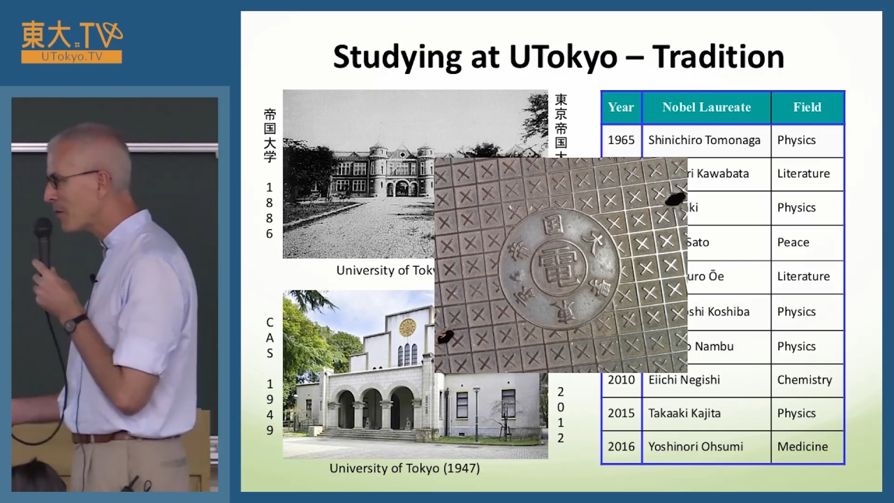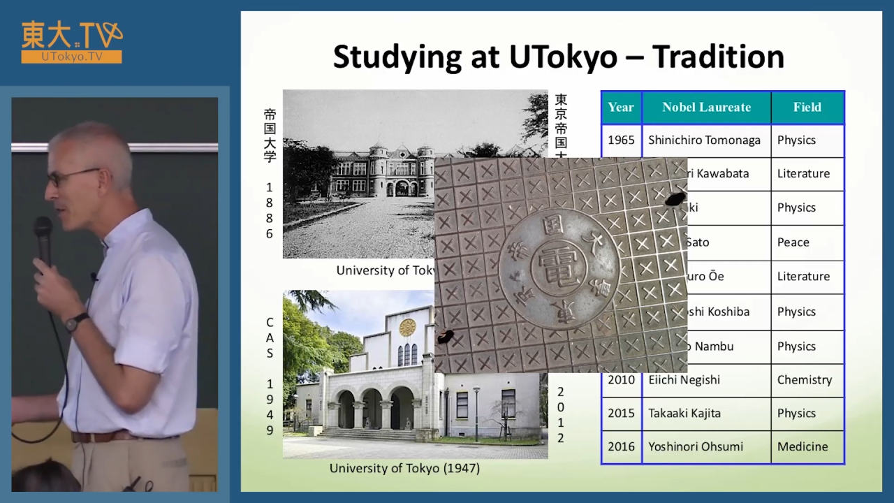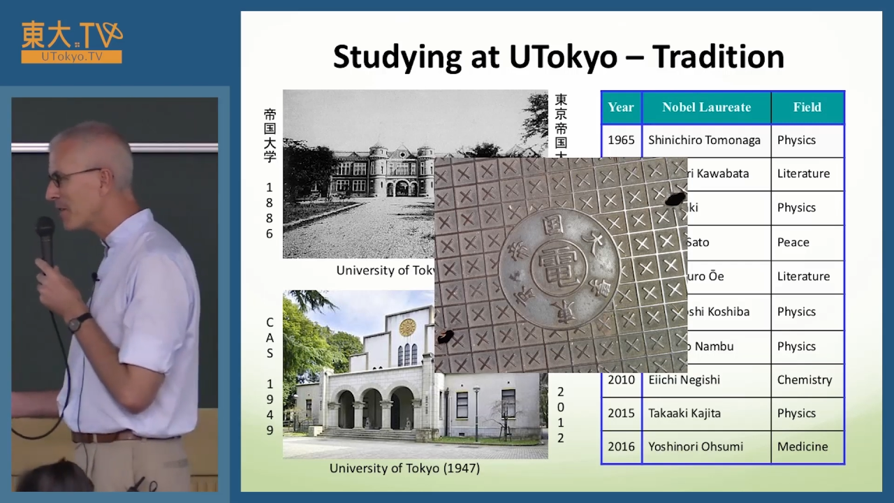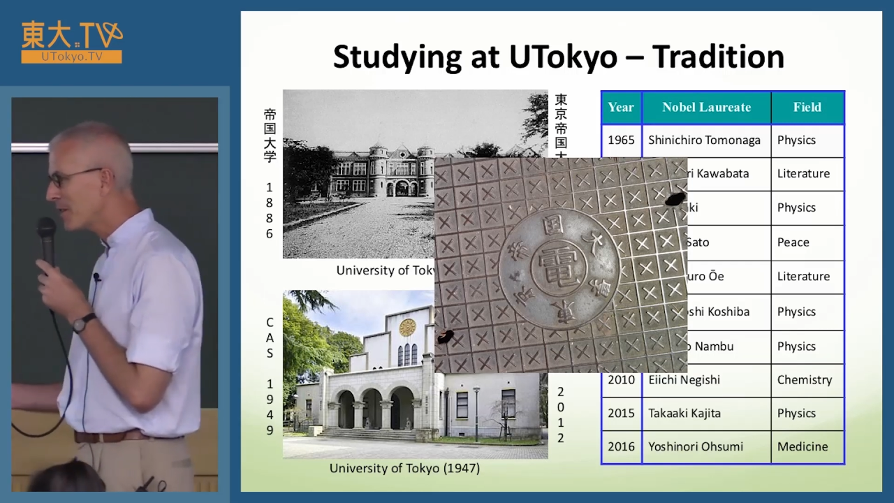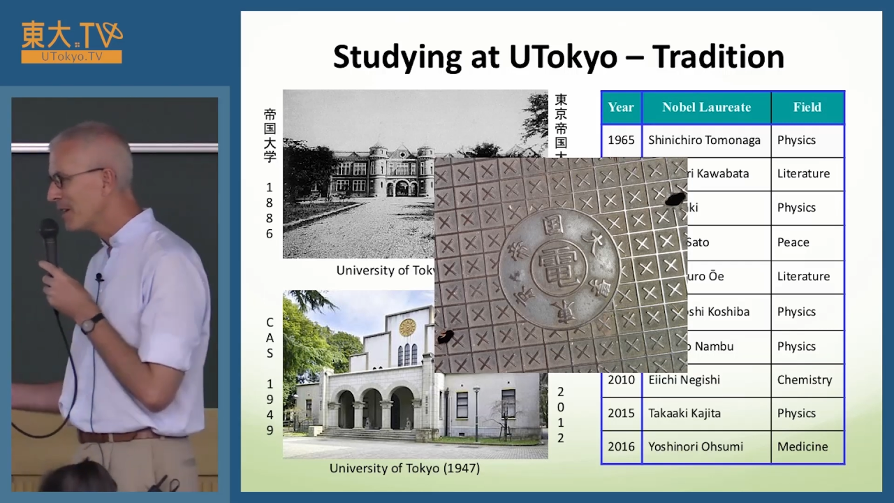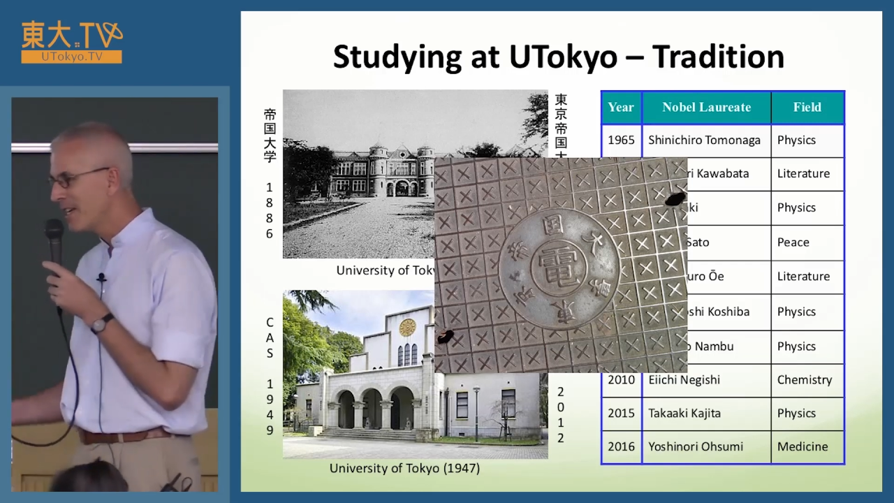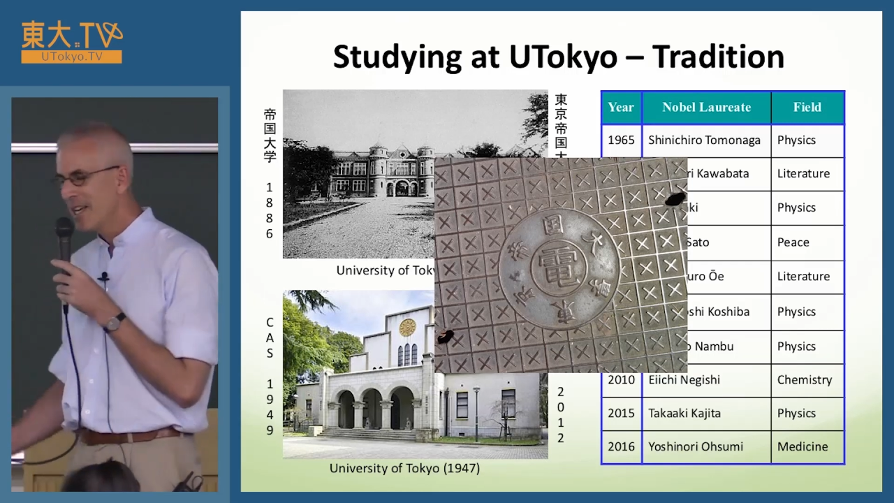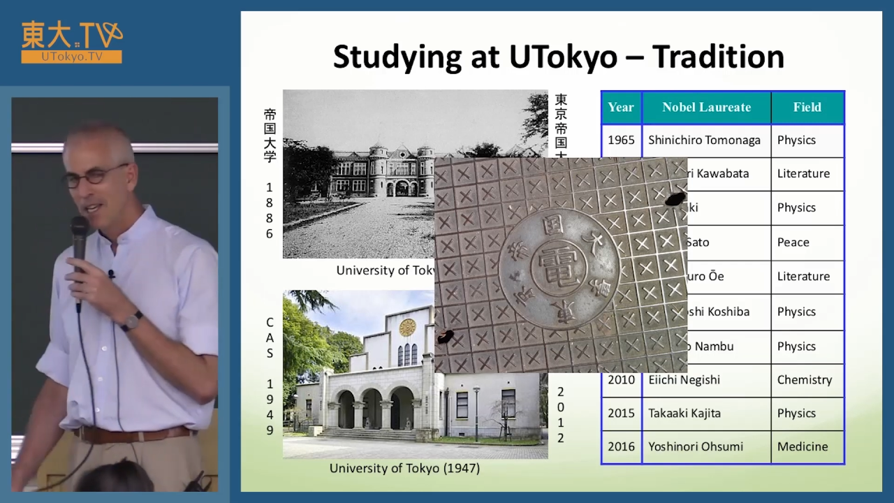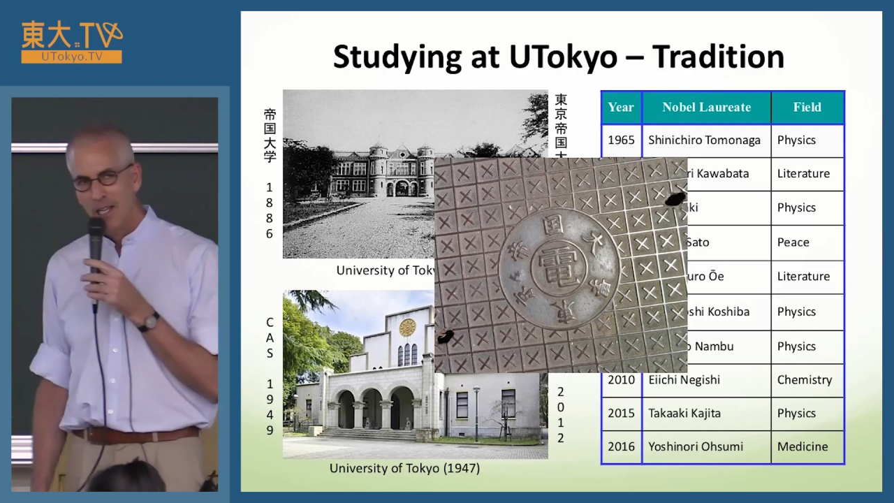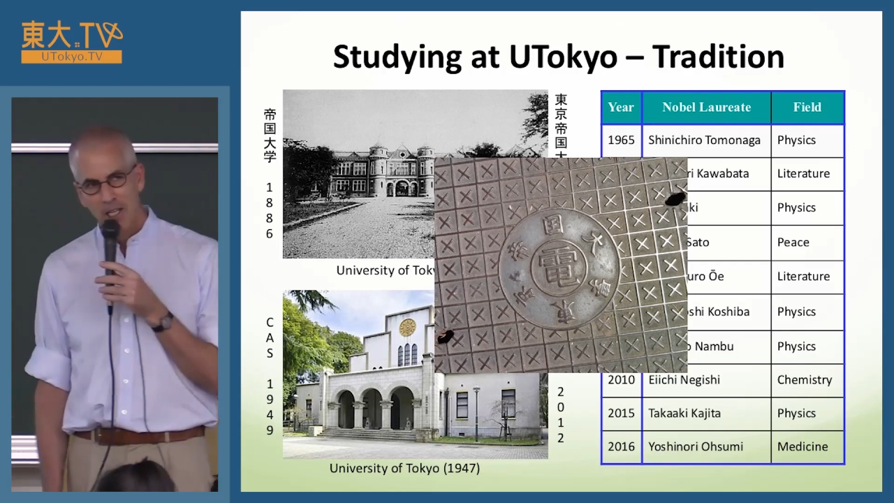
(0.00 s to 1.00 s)
cover.
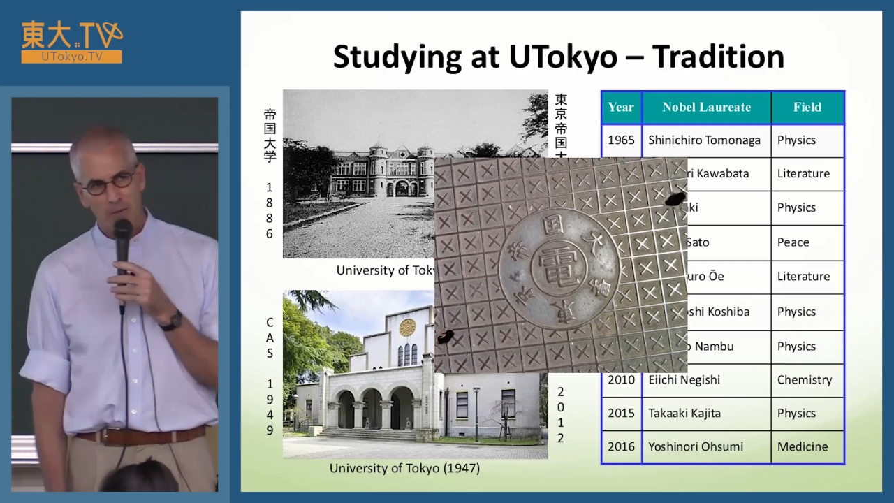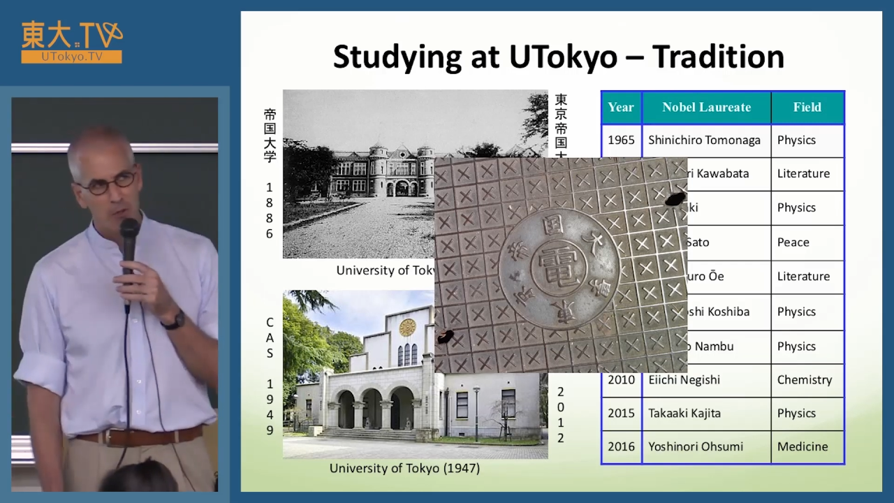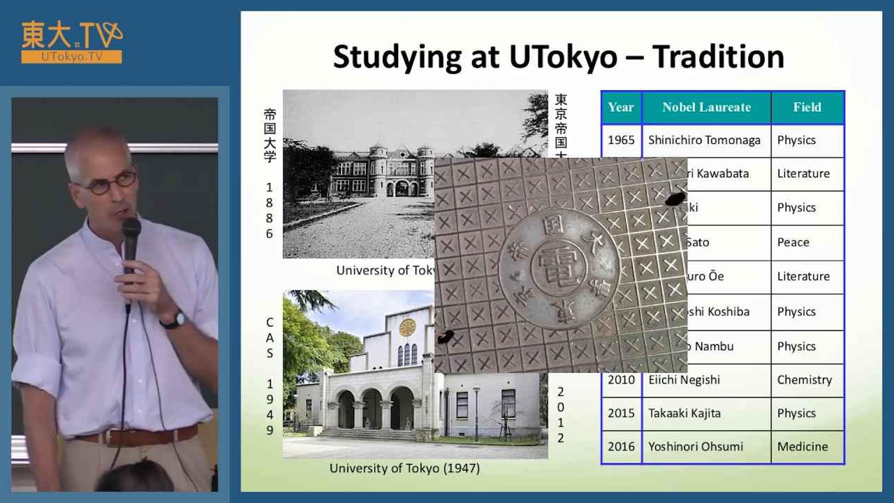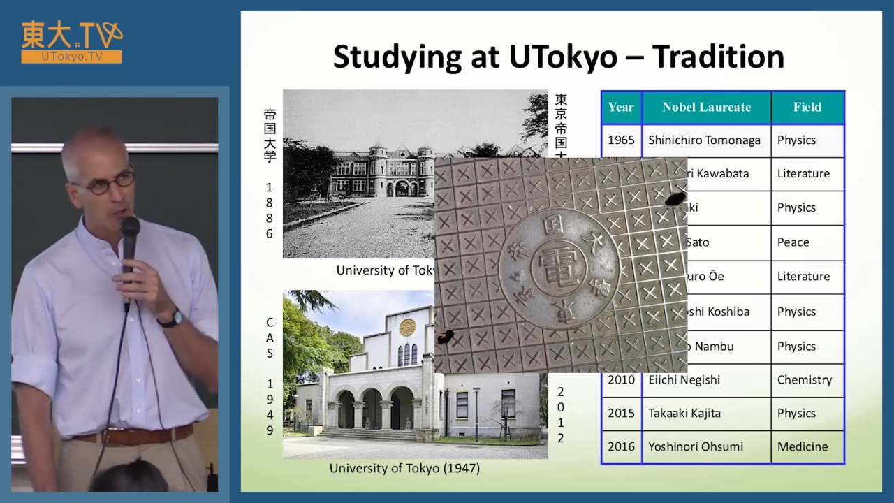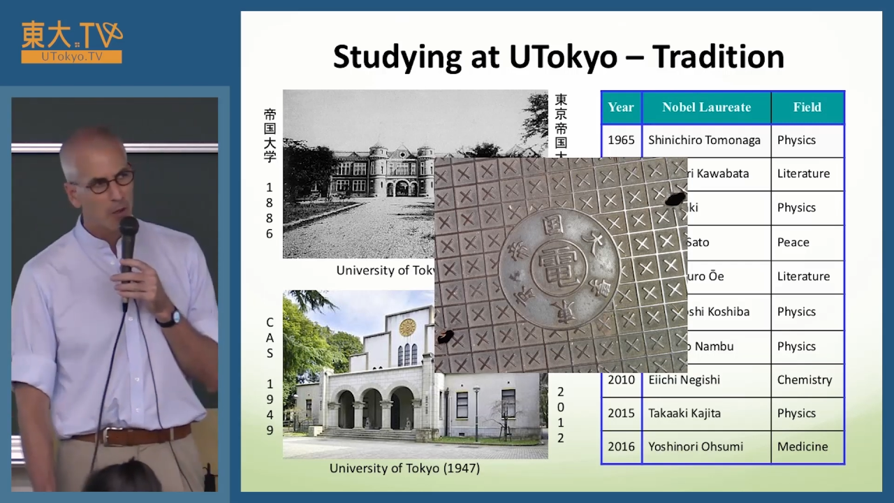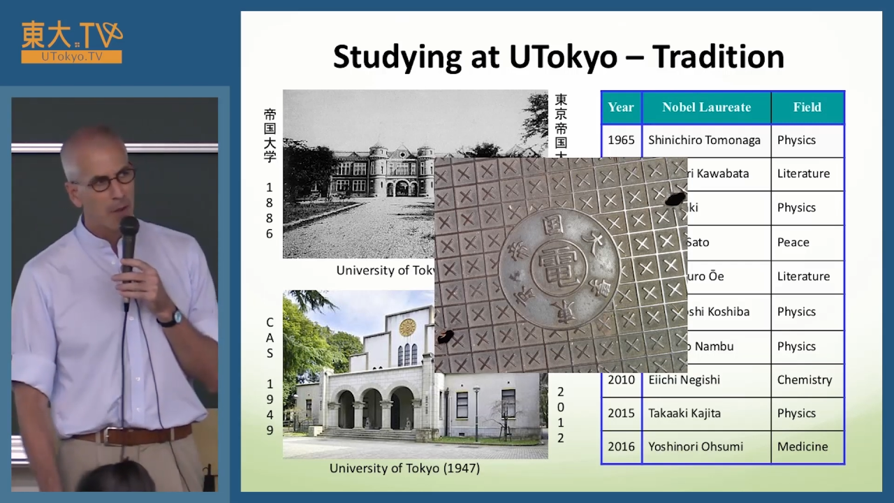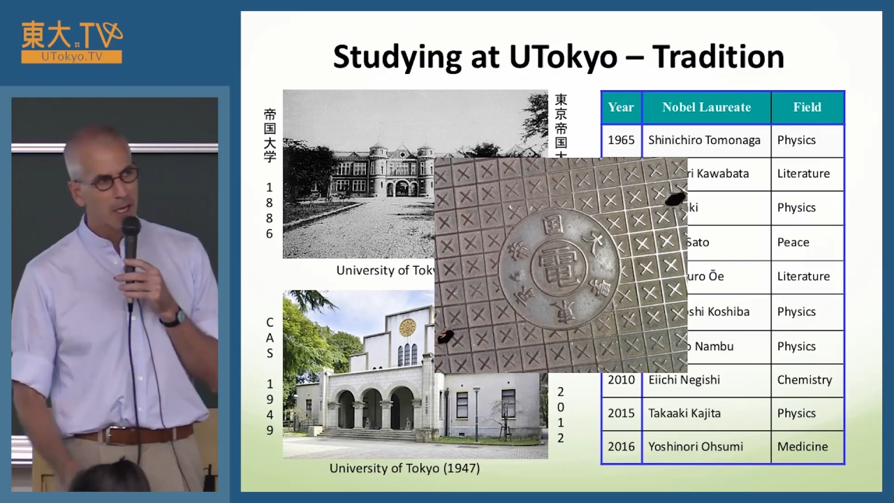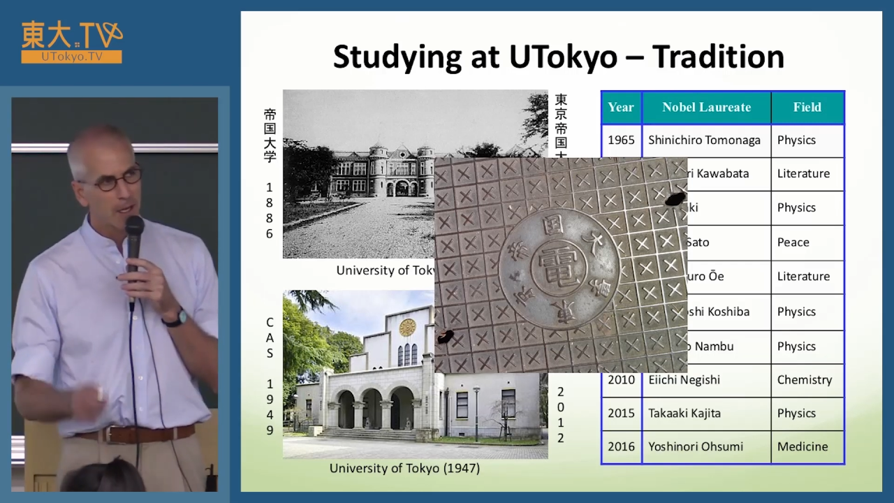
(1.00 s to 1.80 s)
If you go to the main